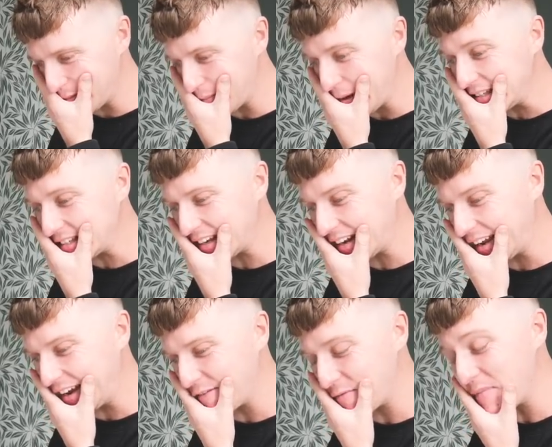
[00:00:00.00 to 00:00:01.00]
But
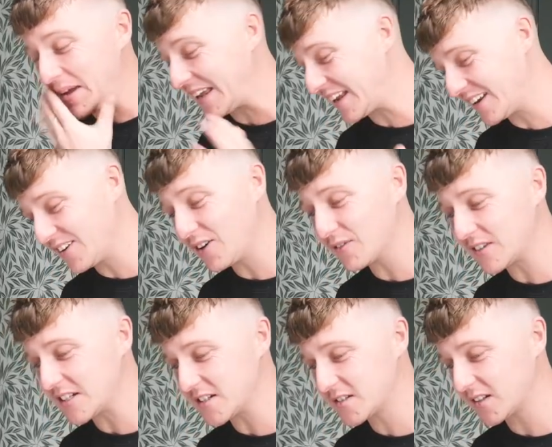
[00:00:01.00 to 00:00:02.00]
basically I've been making a lot of
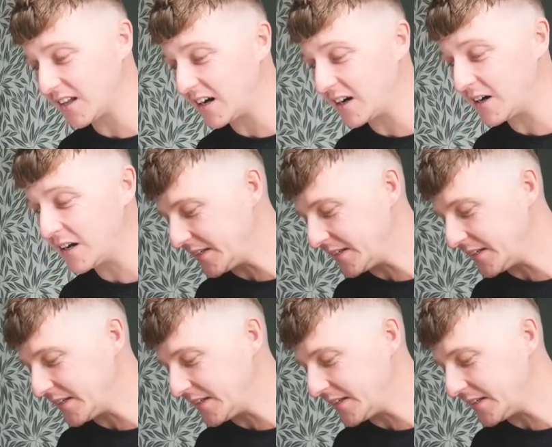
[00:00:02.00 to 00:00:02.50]
digital art.